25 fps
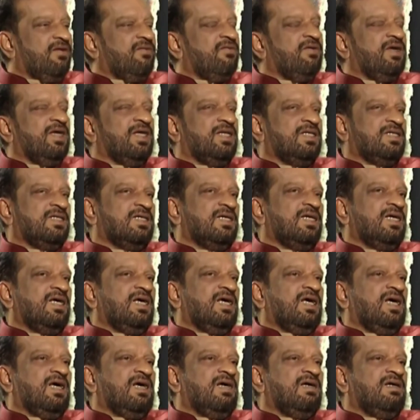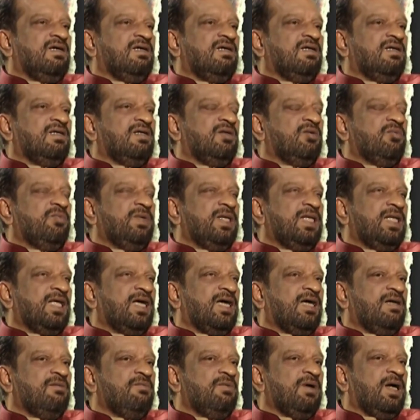Right. Well,
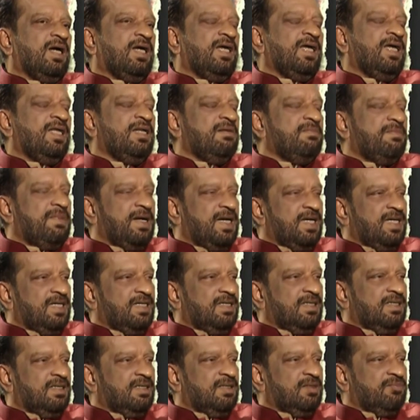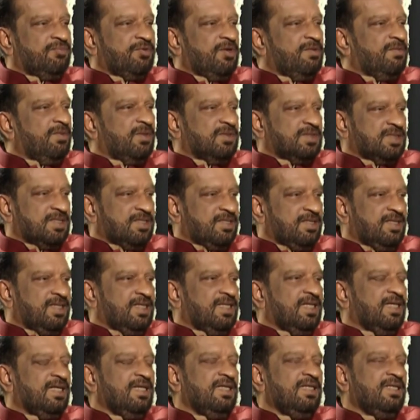I had a buyer from
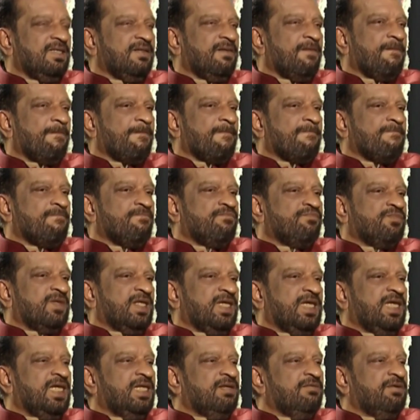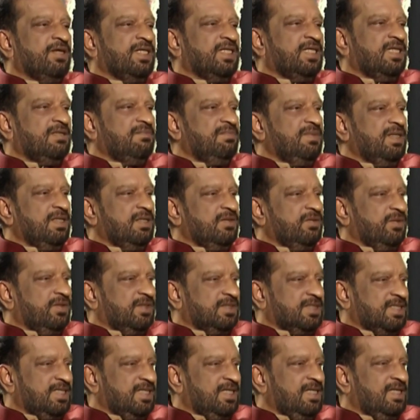Australia. He invited me to
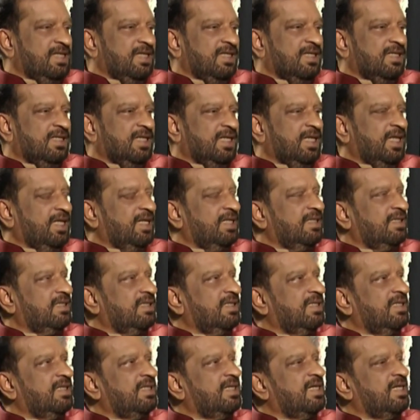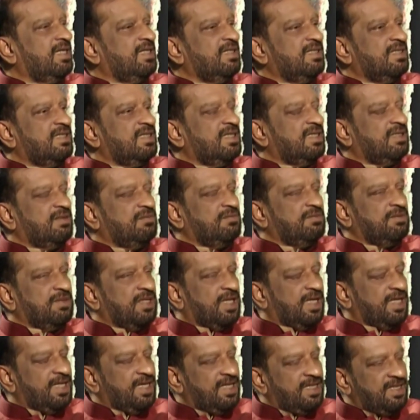Australia, and
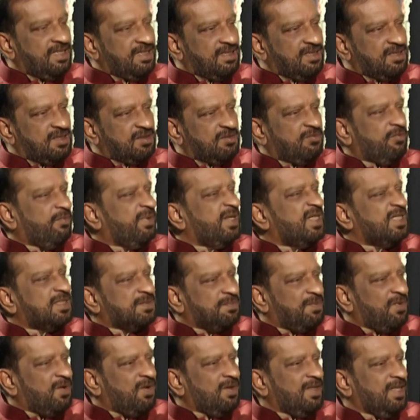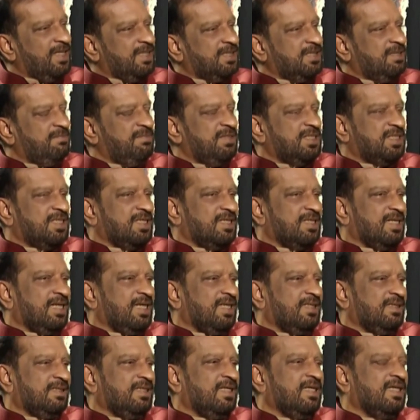I had a very small exhibition
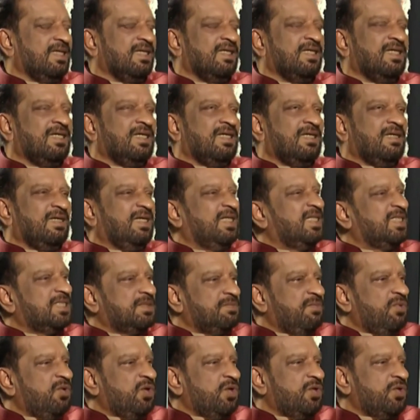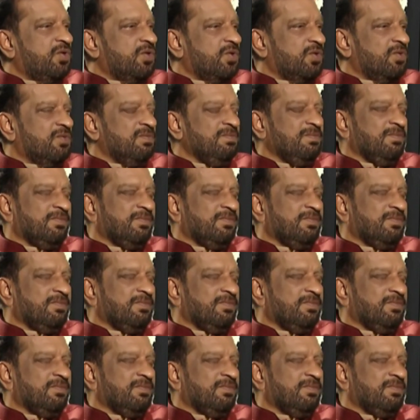like thing in his boardroom